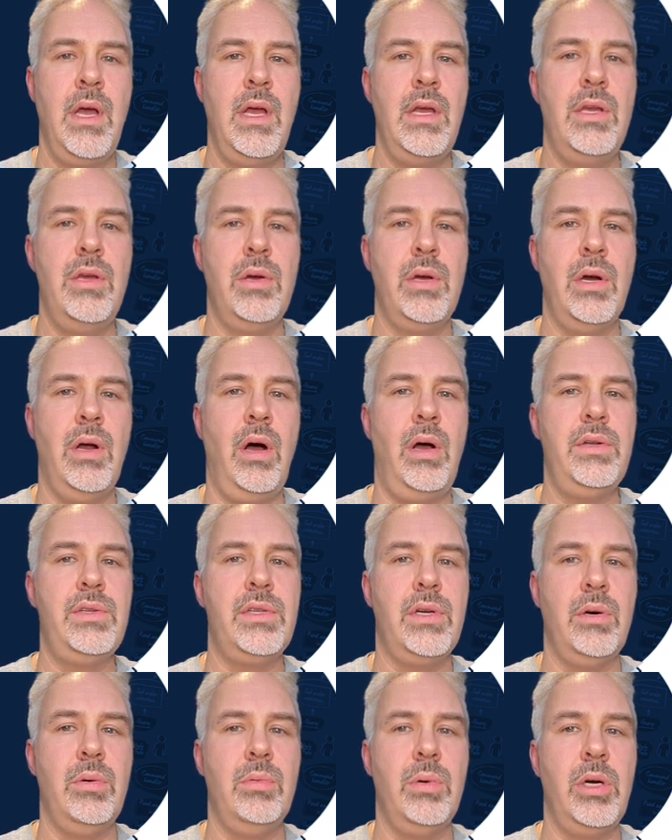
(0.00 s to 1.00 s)
You can
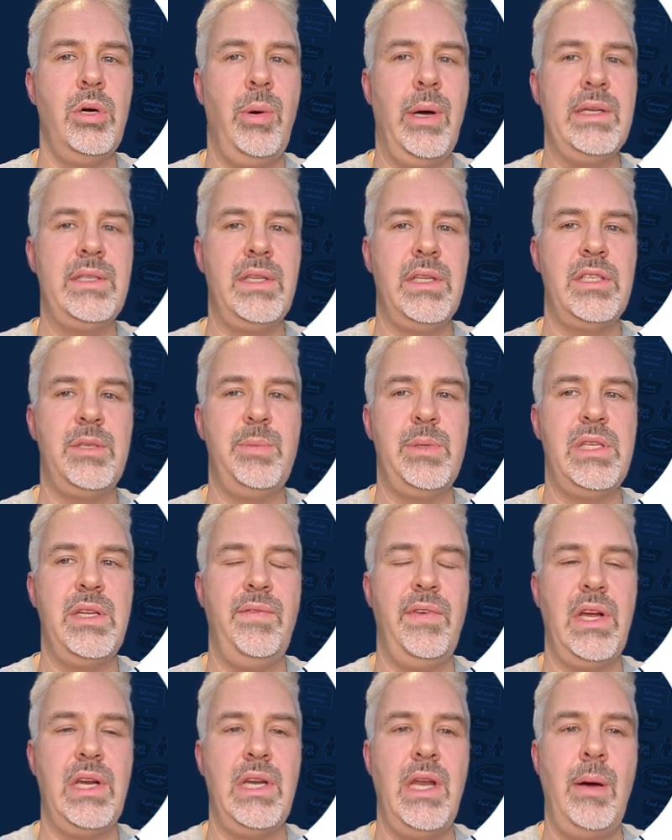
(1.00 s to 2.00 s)
also request a
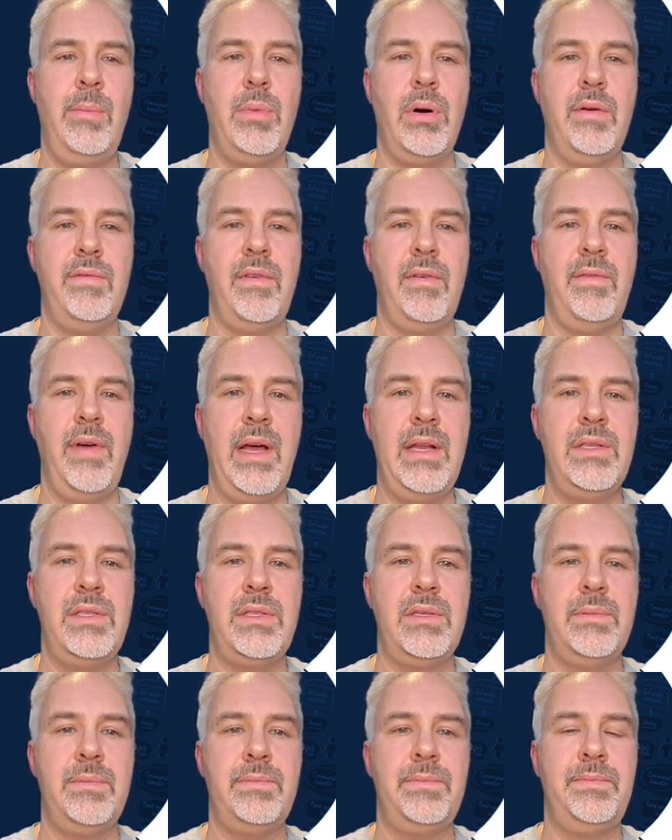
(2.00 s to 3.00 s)
specific number of events